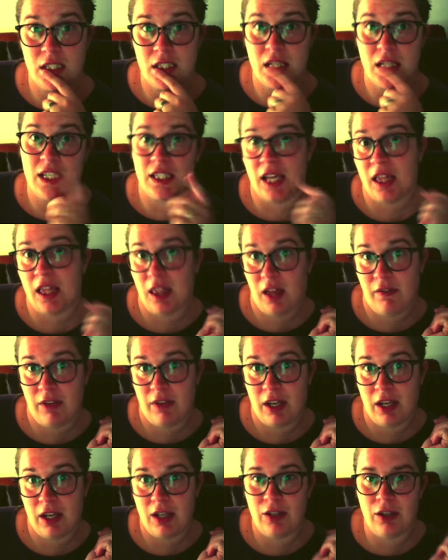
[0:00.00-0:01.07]
Because I love
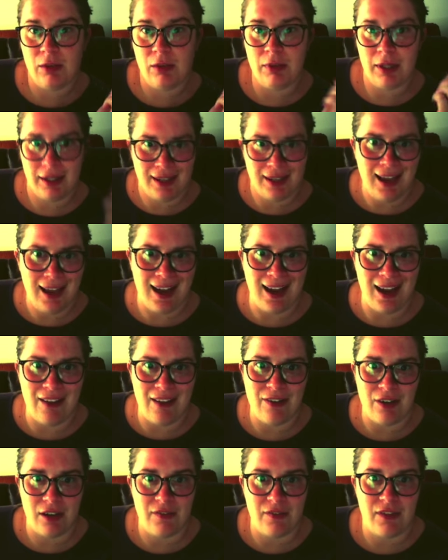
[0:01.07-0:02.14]
it." And you can be like, "Yeah, I've
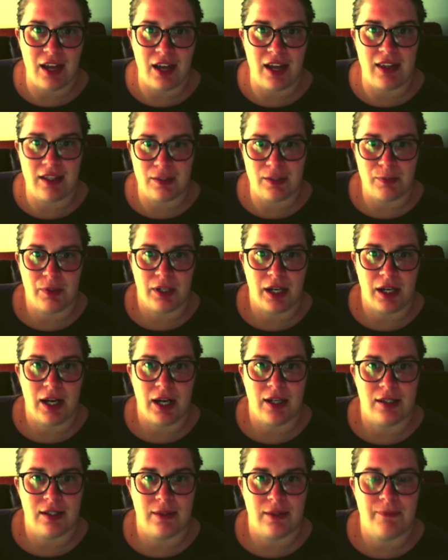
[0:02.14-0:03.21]
heard of that. That's pretty
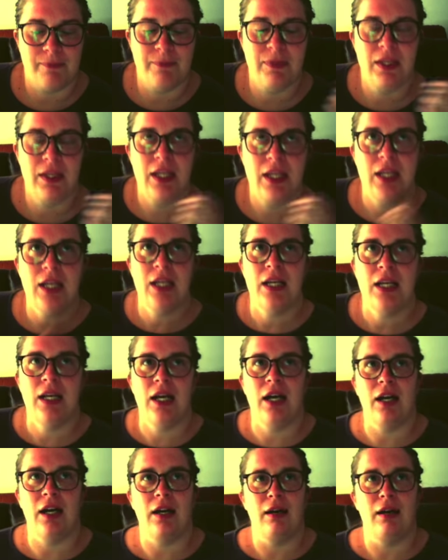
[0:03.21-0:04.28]
awesome."
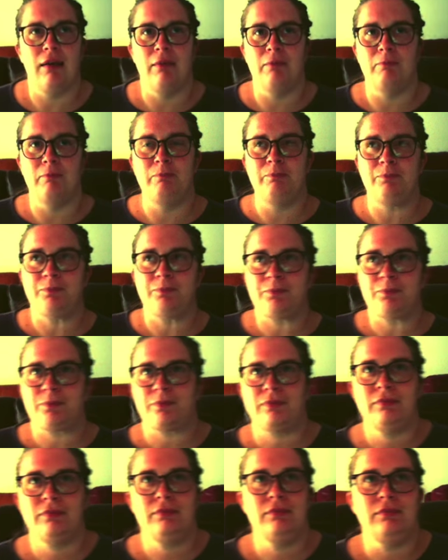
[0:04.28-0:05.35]
And
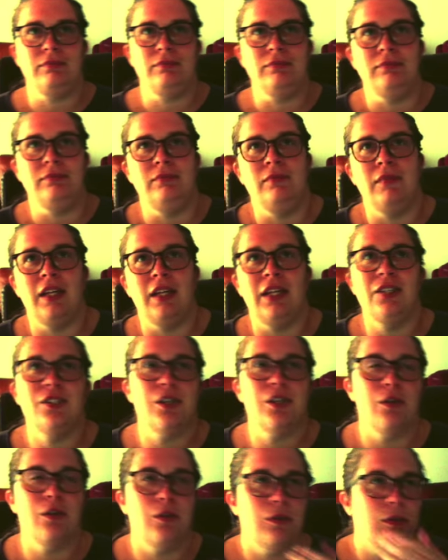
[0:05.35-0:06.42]

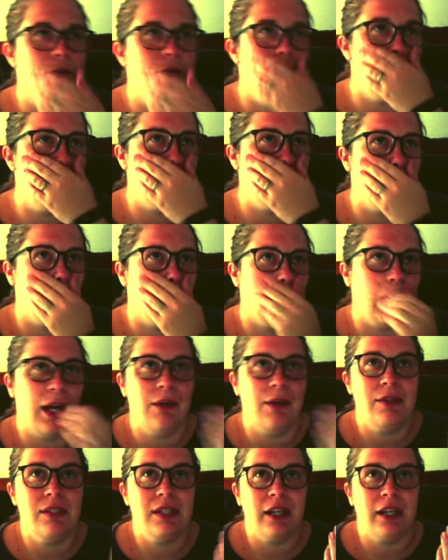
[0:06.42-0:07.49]
so when I
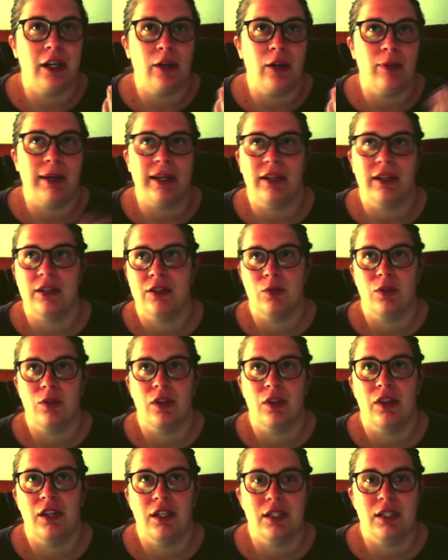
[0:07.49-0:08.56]
was in chiropractic school,
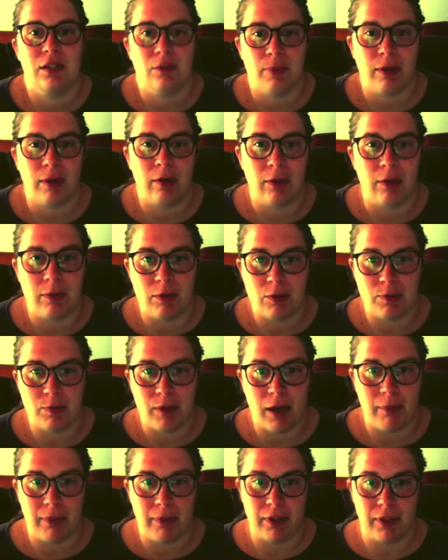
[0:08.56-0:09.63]
the things that were probably most
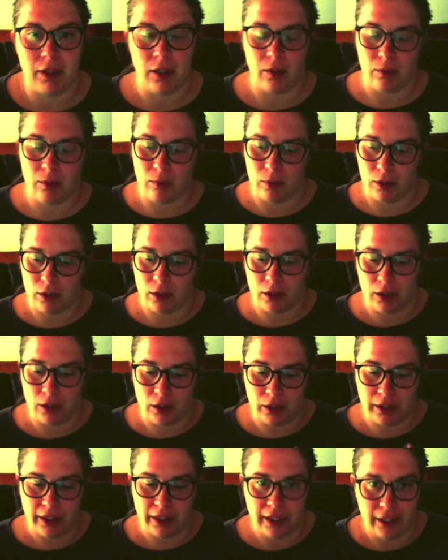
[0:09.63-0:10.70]
popular
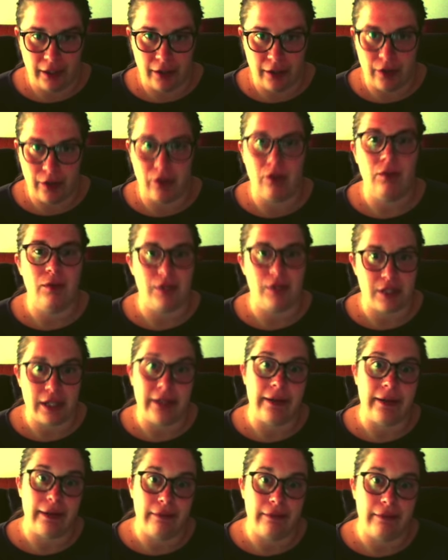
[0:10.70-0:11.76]
were keto, which I
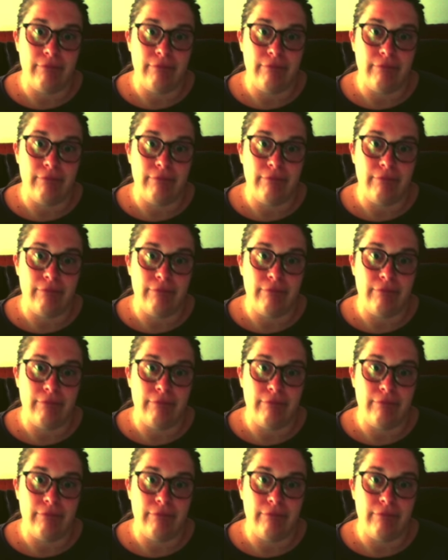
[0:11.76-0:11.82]
did.